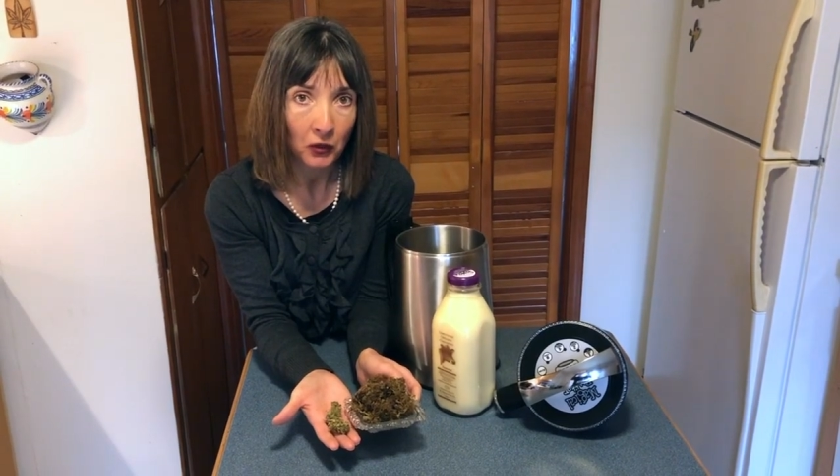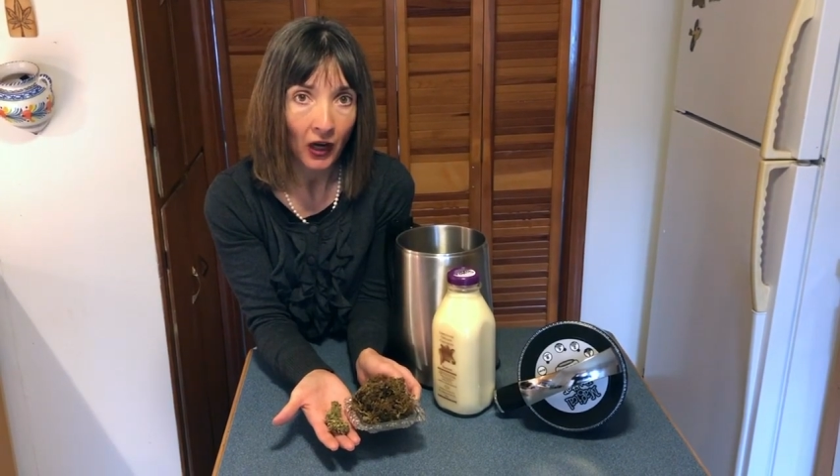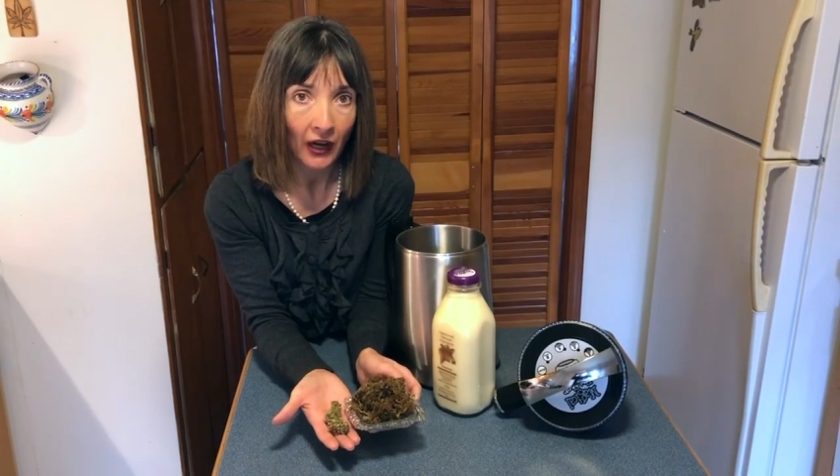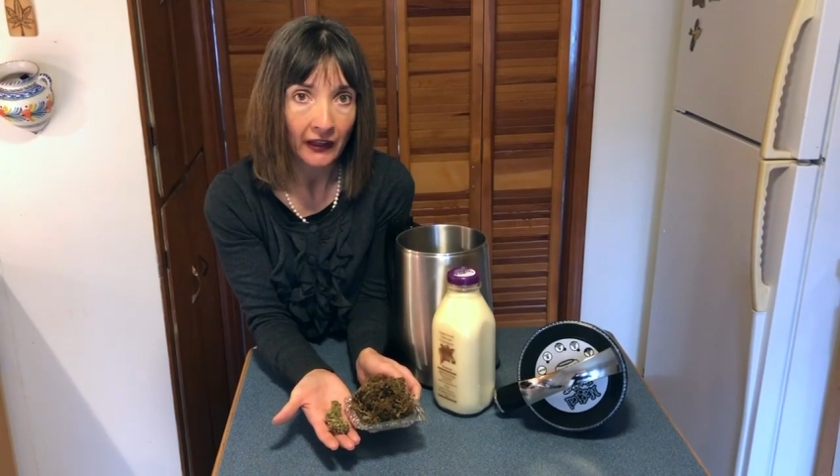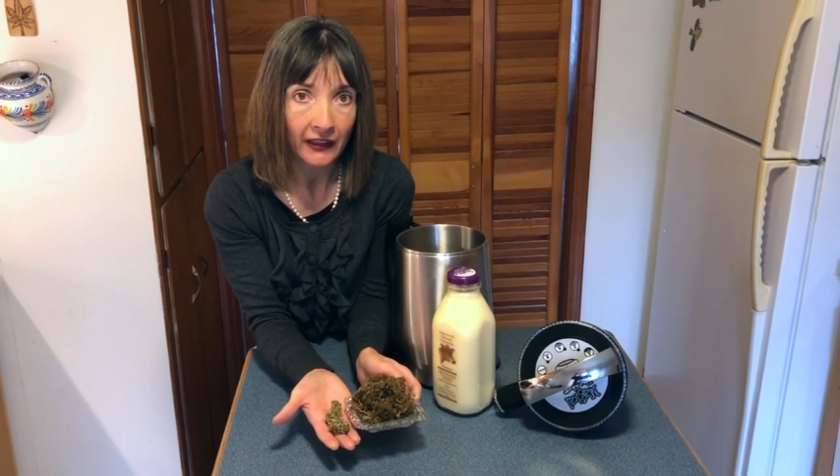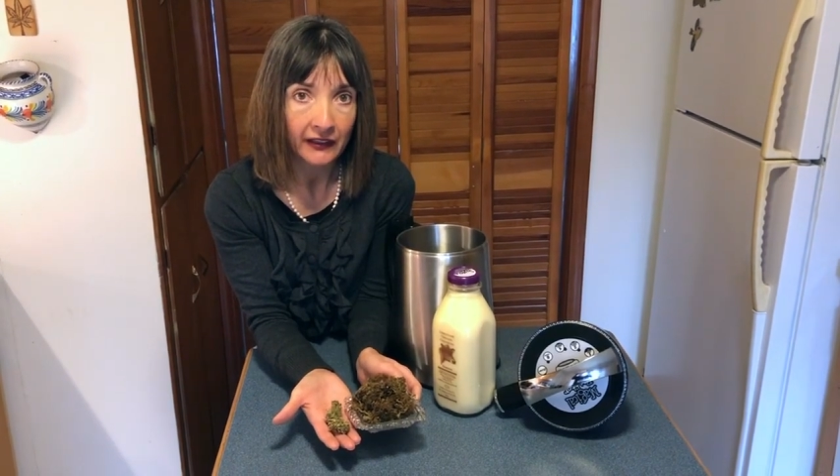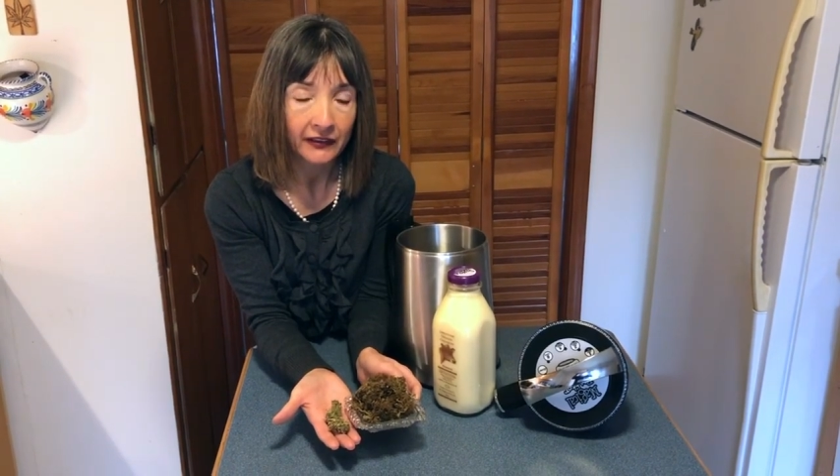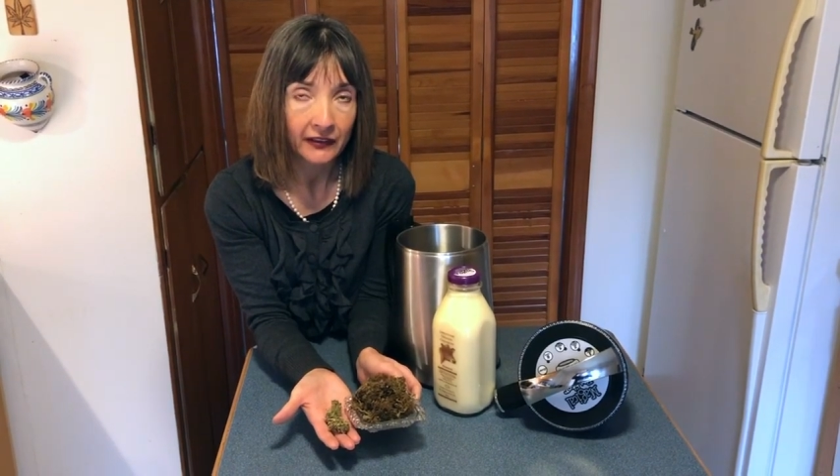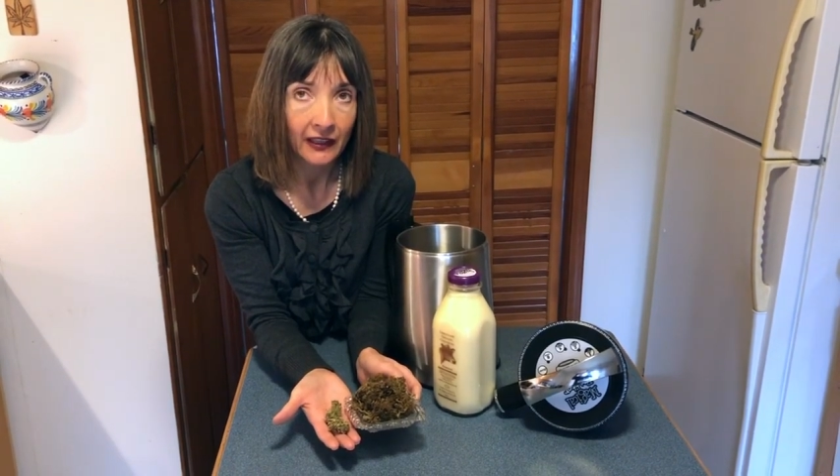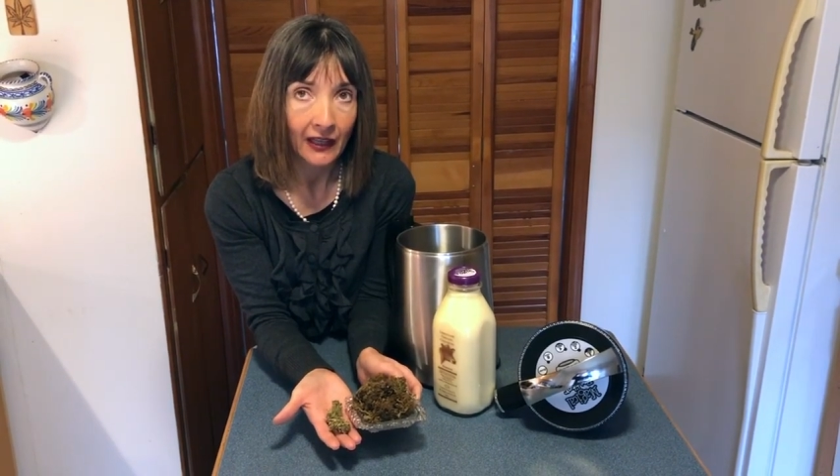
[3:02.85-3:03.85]

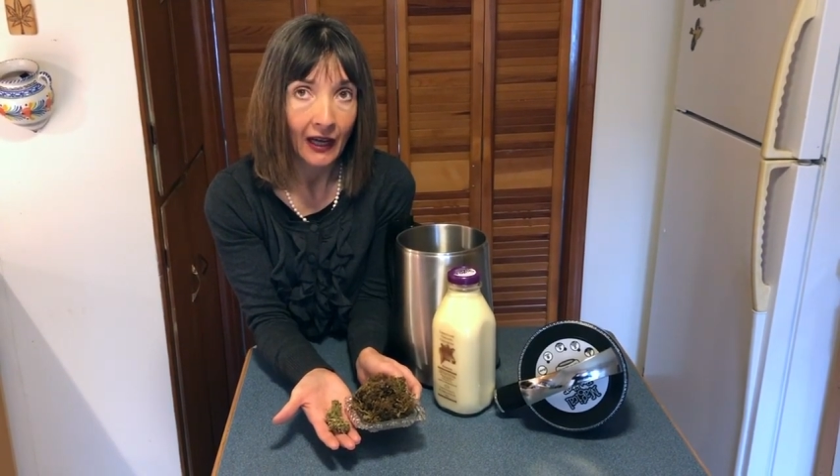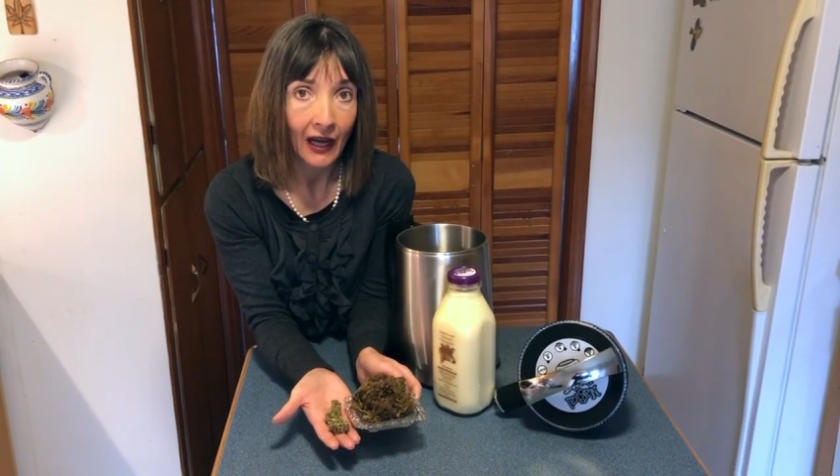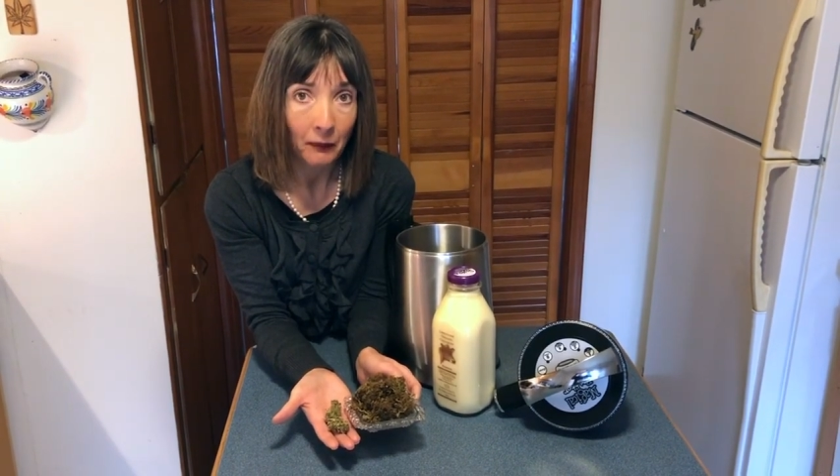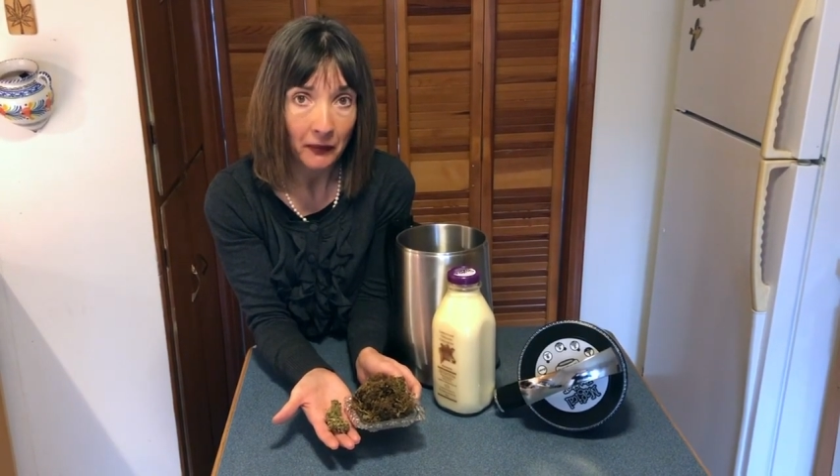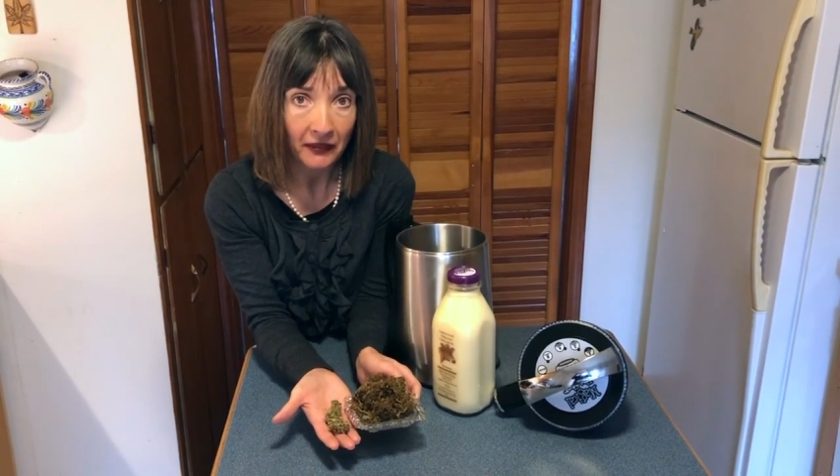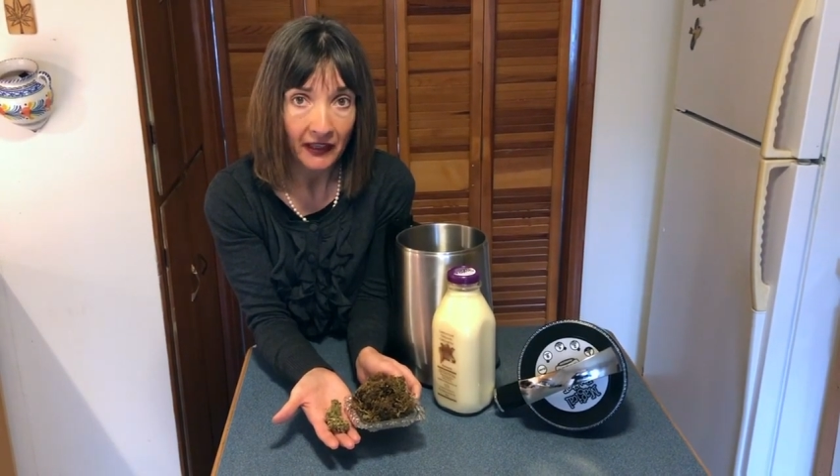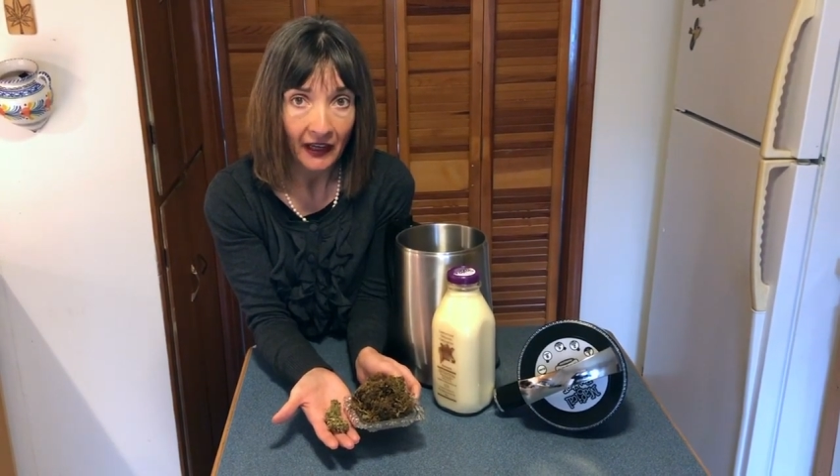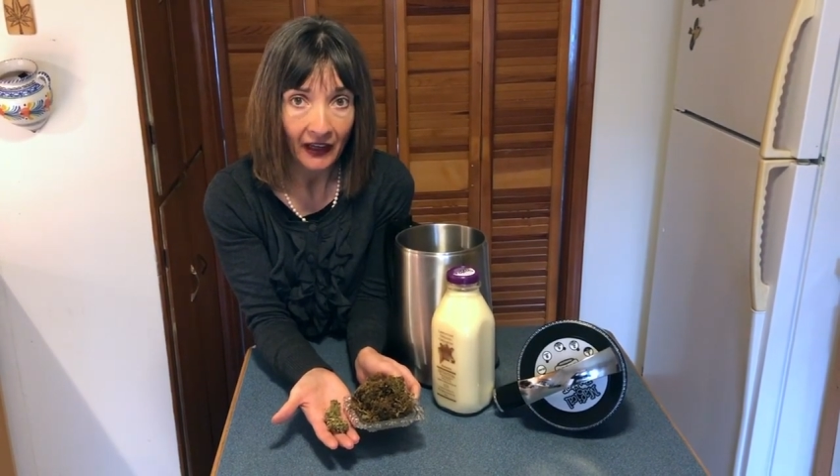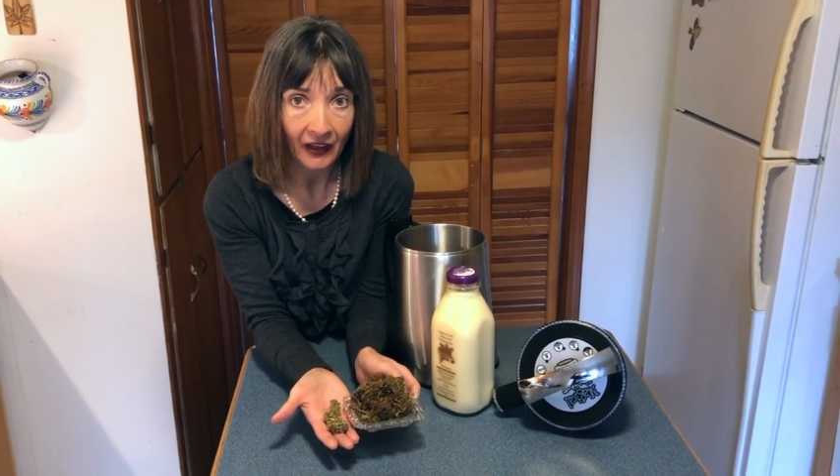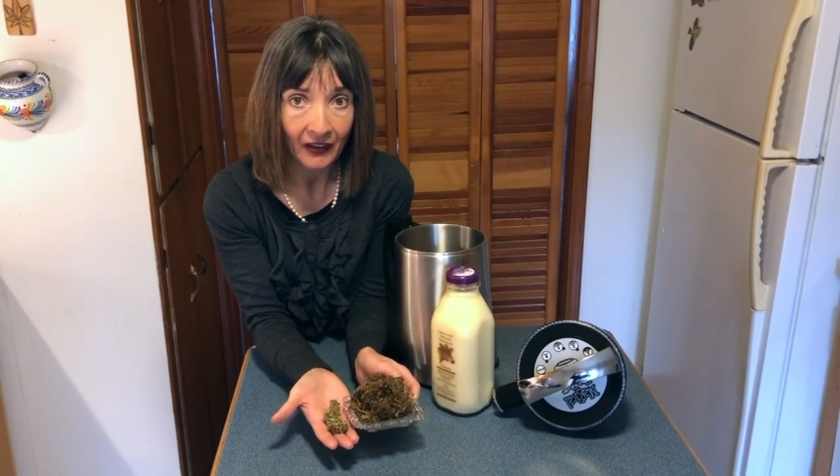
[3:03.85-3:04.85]
product up in
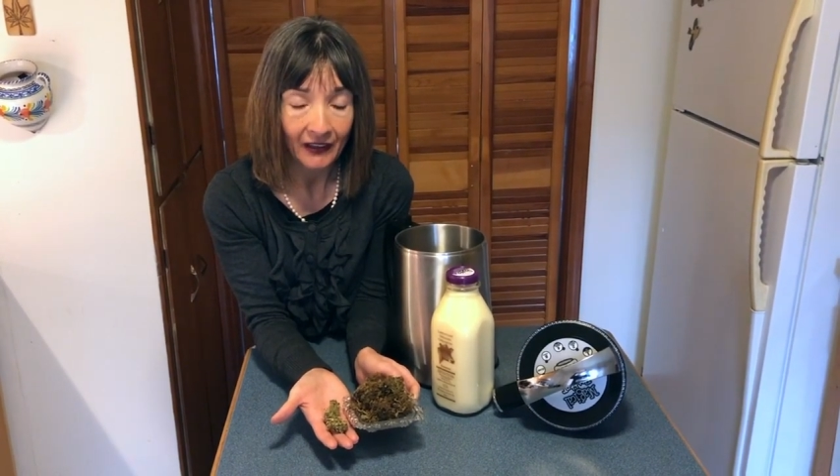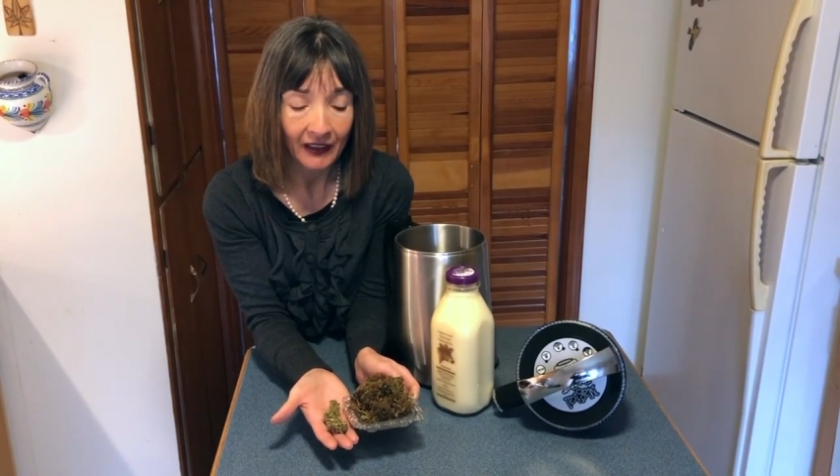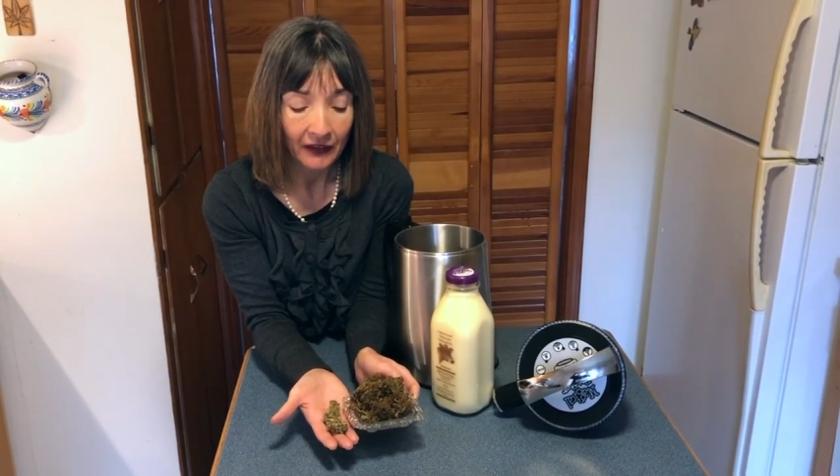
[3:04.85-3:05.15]
the air.